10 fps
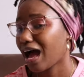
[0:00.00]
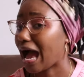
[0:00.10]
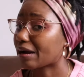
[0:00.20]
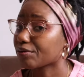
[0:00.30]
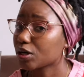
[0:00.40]

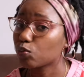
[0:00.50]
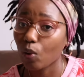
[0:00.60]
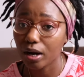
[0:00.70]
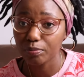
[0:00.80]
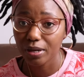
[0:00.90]
I read
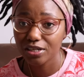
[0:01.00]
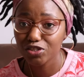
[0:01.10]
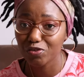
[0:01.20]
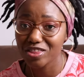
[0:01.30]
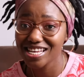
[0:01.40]
one page
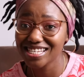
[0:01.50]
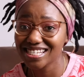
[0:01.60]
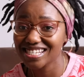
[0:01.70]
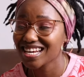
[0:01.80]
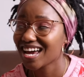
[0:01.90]
of
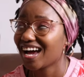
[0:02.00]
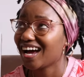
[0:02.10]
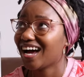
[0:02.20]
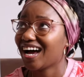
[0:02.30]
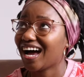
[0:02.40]
this
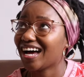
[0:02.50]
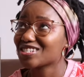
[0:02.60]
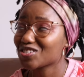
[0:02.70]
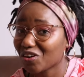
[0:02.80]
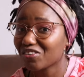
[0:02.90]

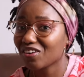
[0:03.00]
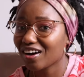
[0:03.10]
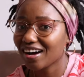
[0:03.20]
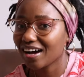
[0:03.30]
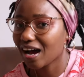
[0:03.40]
so far.